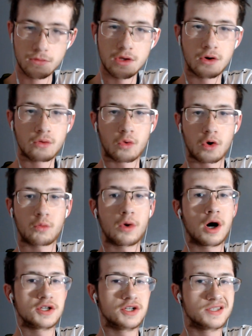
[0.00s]
wore
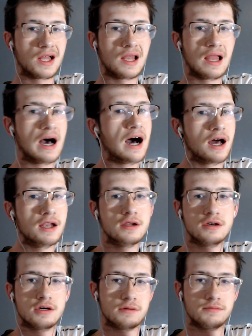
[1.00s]
watches a lot,
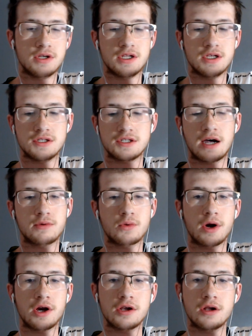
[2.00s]
and he stopped
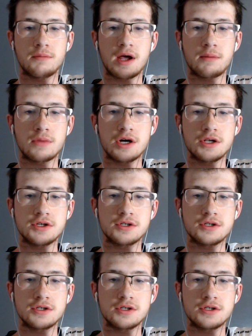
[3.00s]
wearing them that much.